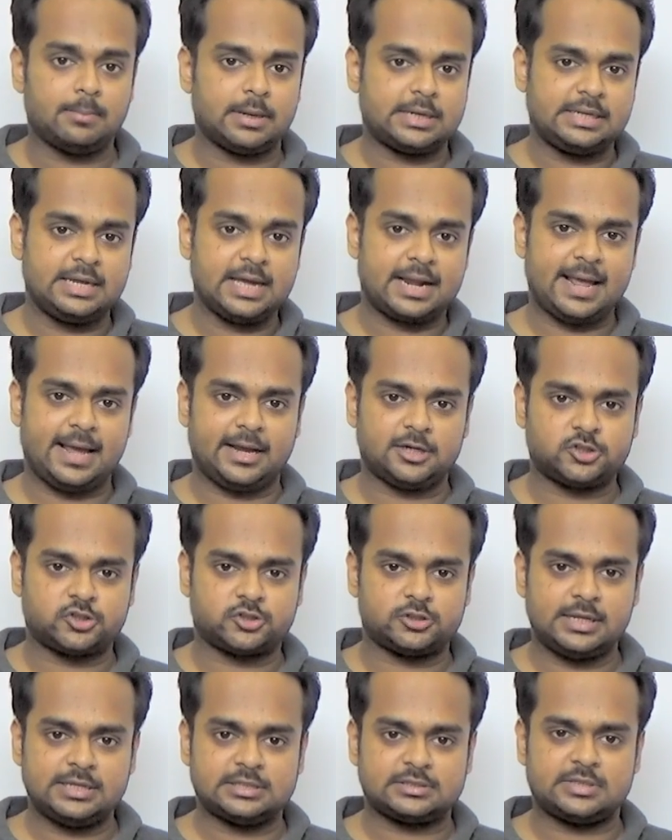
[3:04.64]
But
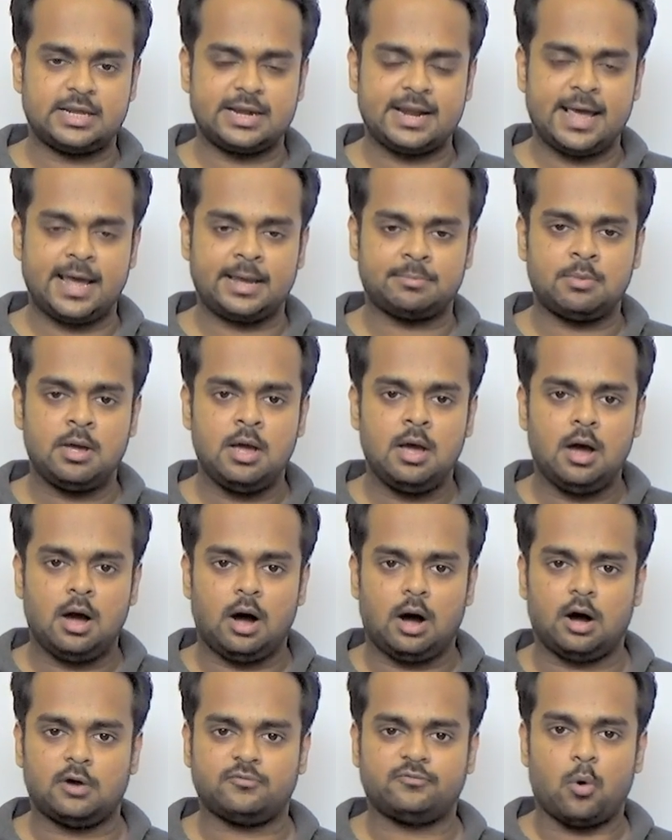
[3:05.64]
Ganesh is the name
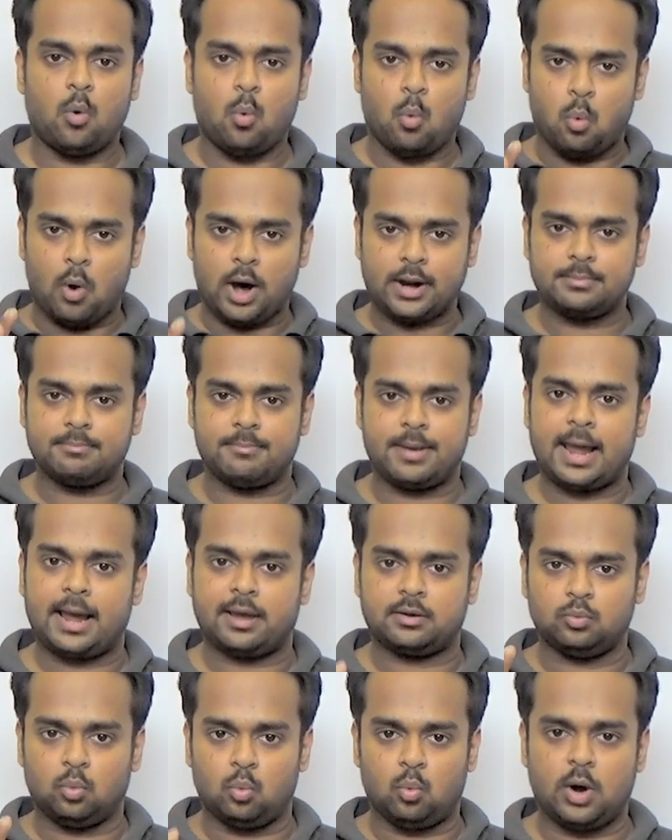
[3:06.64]
of one
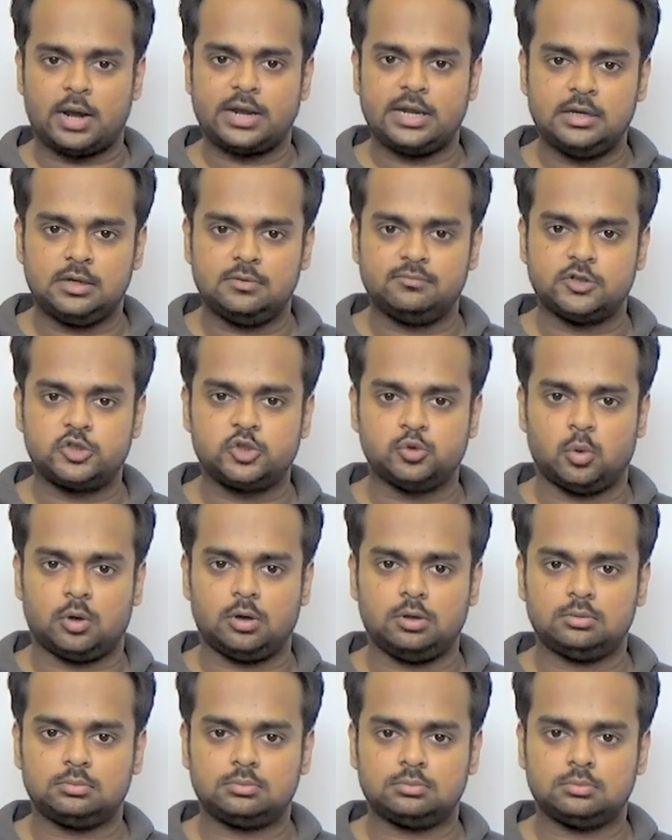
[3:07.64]
man, one
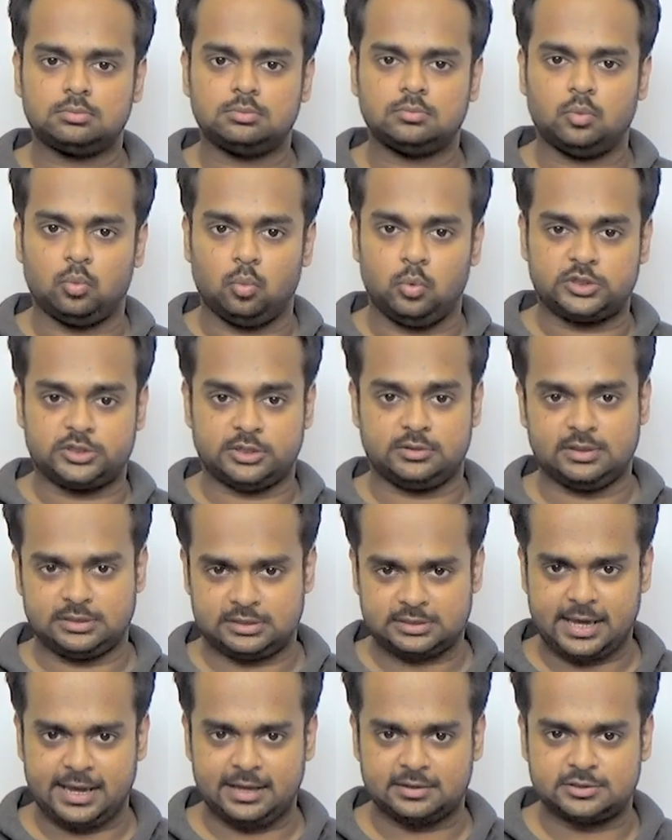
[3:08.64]
individual, which in
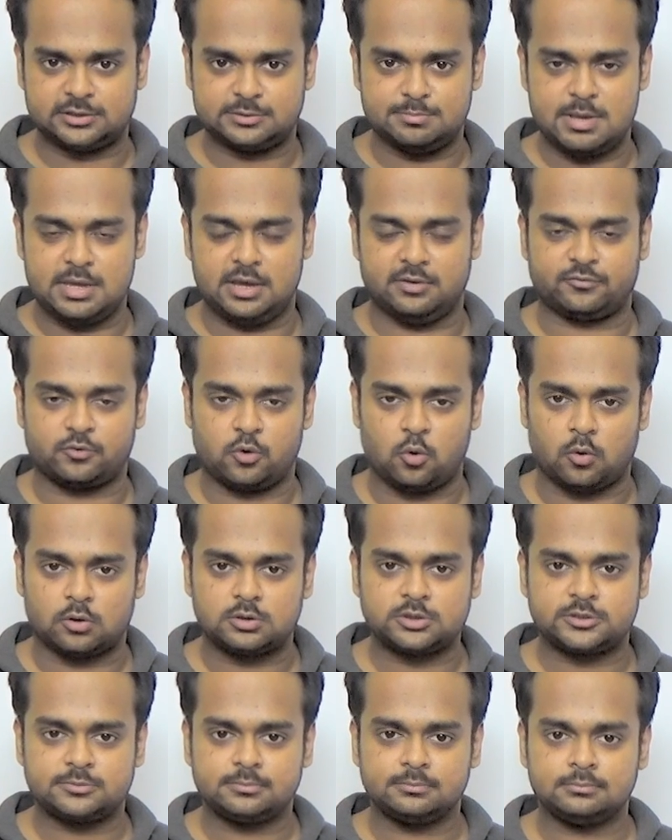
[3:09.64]
this case is me, of
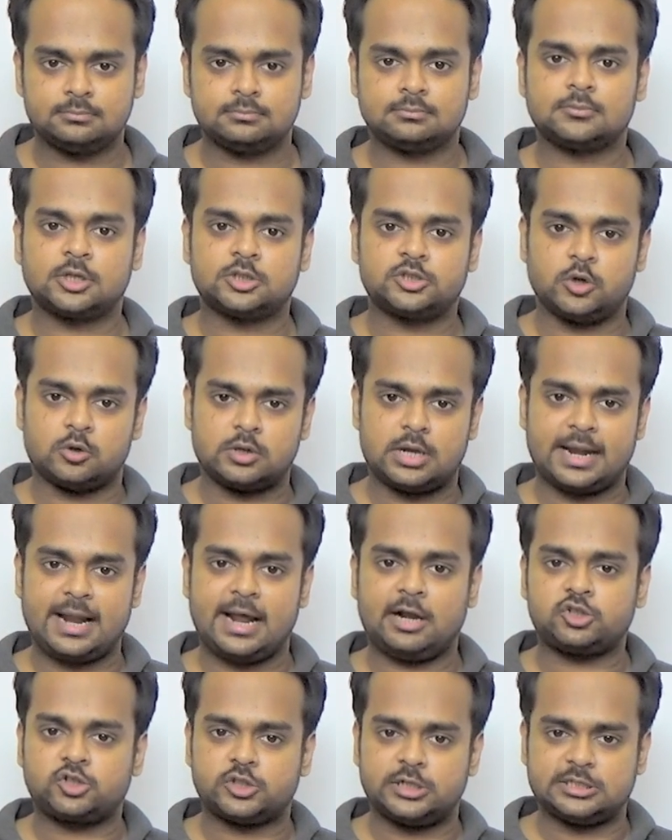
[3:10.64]
course. So
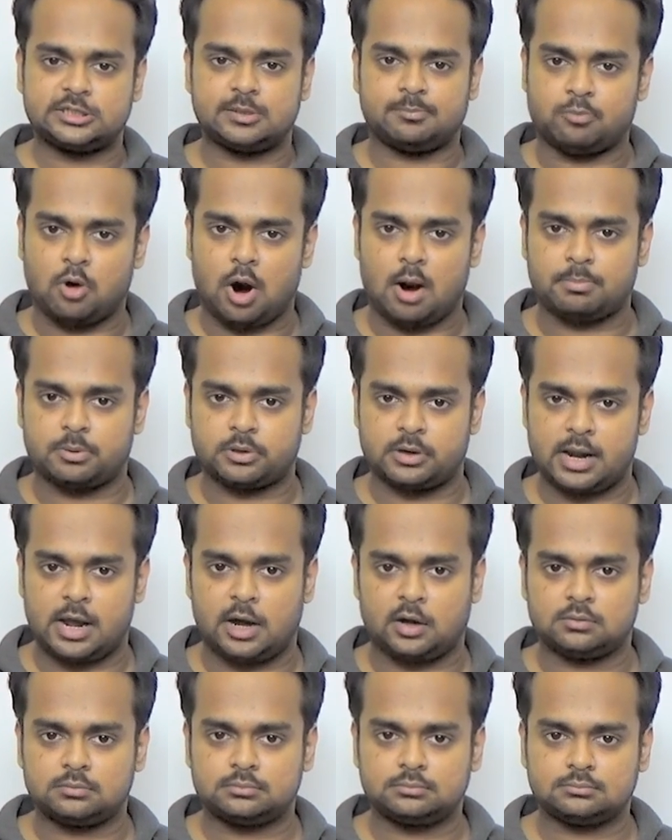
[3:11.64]
Ganesh is a proper
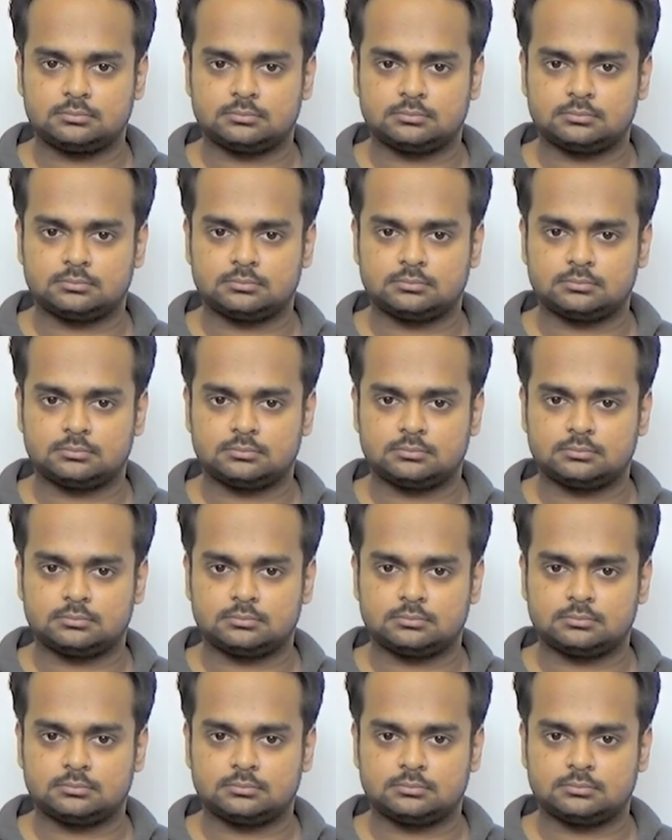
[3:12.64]
noun.